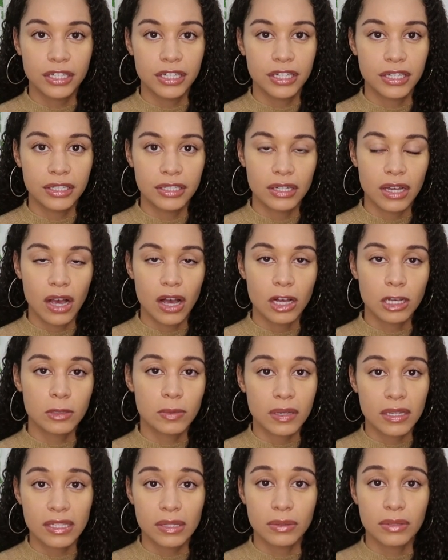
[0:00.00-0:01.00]
to your
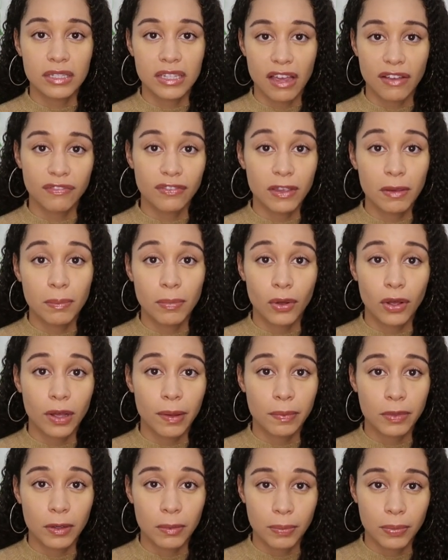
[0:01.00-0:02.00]
dogs because it will definitely bulk
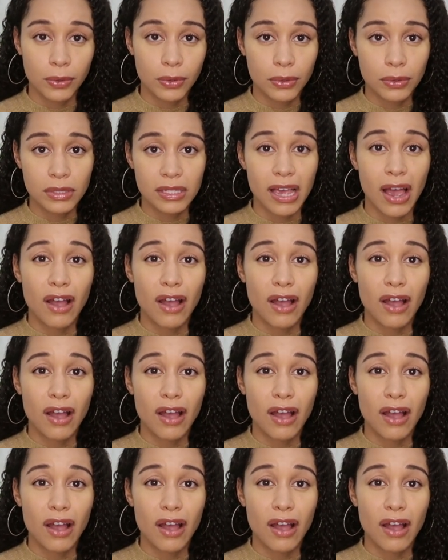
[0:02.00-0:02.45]
up their poops.